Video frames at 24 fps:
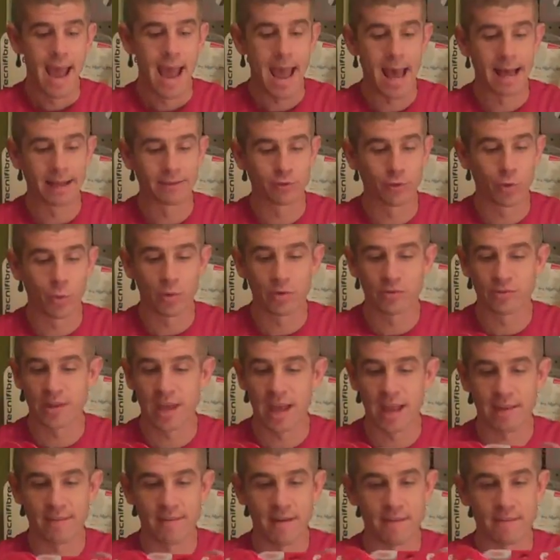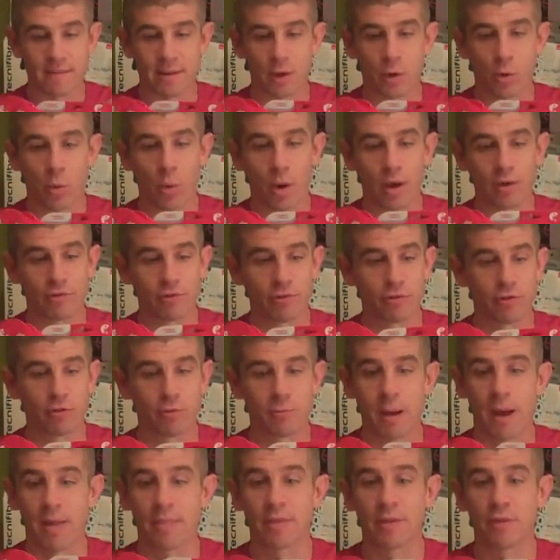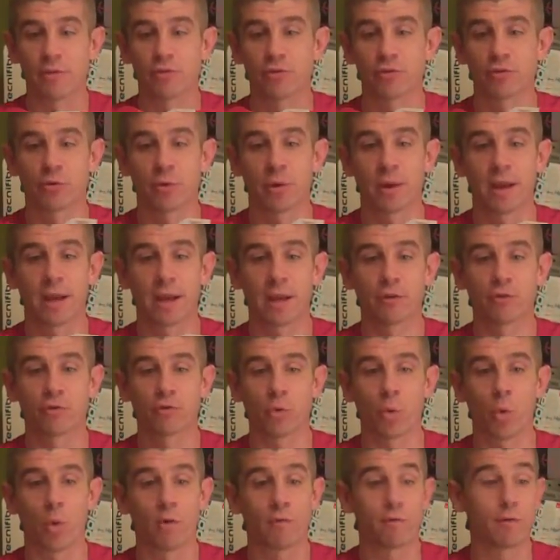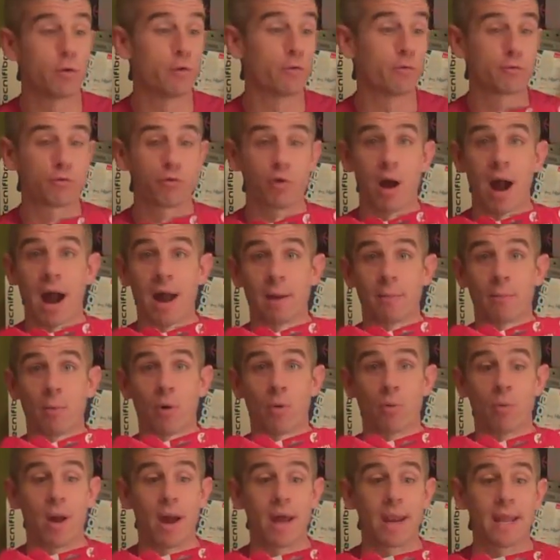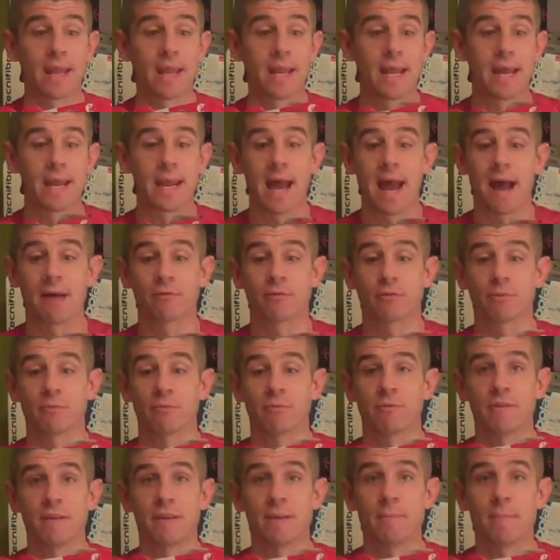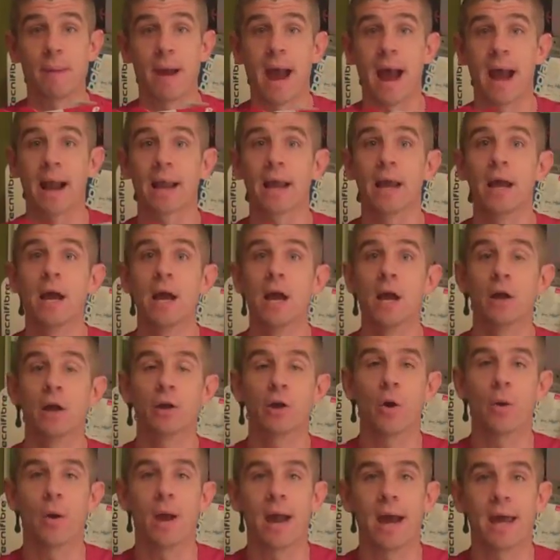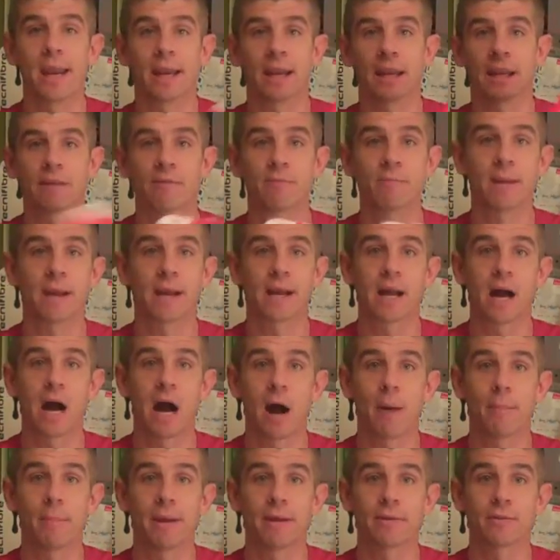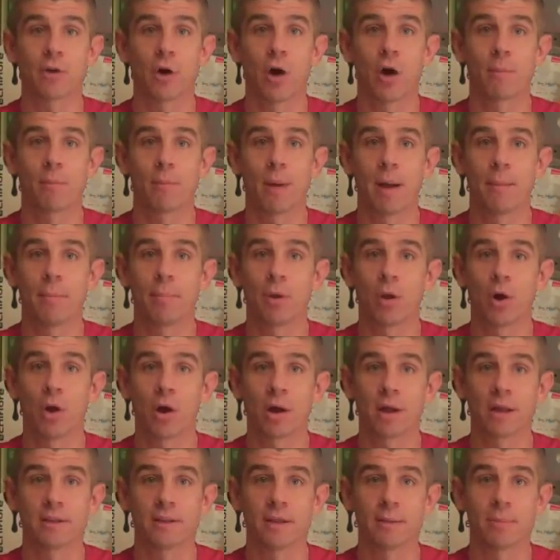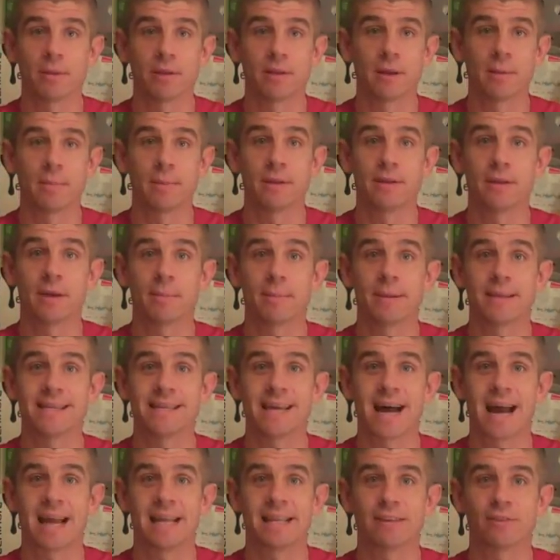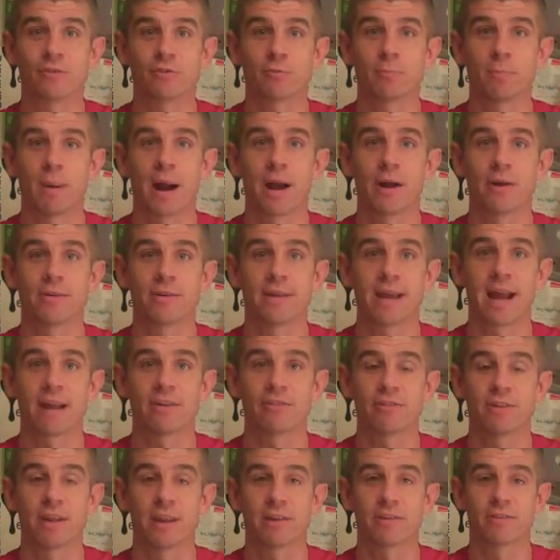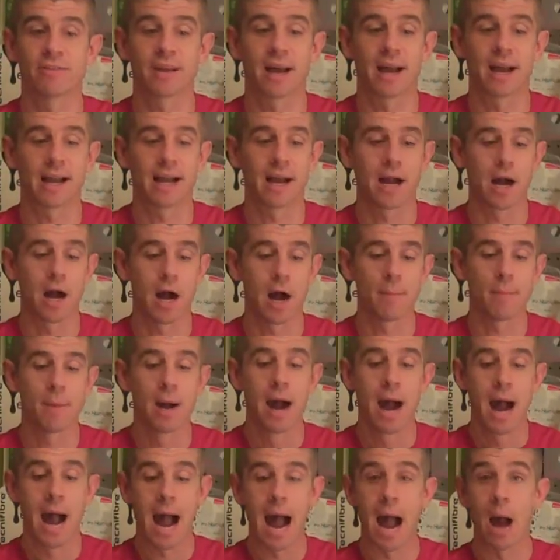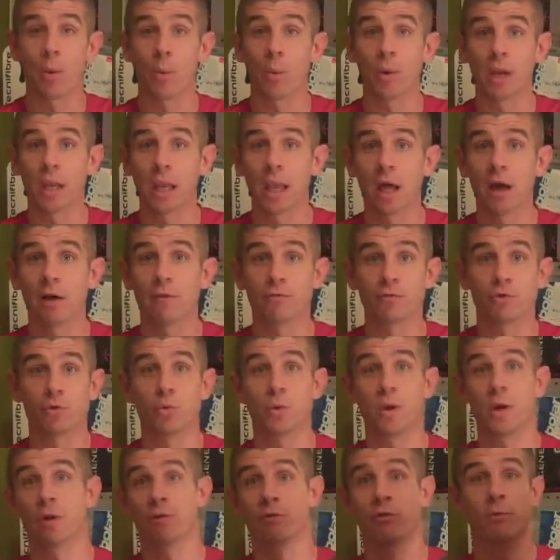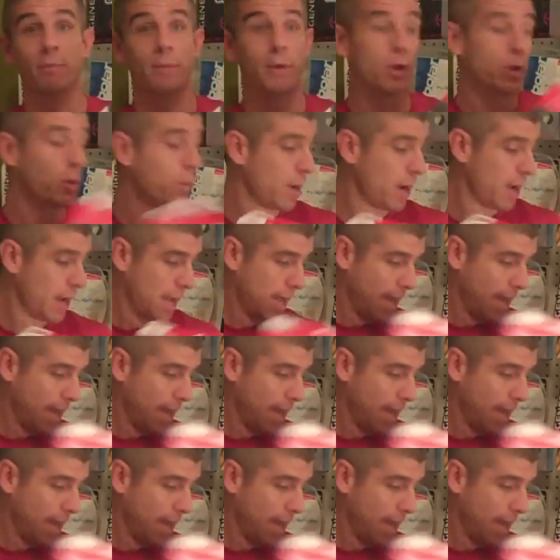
As always, gang, if you have any questions about these strings, or if you've tried them already and have some feedback, go ahead and leave me a comment on my blog at www.inspired-tennis.com. I would love to hear from you.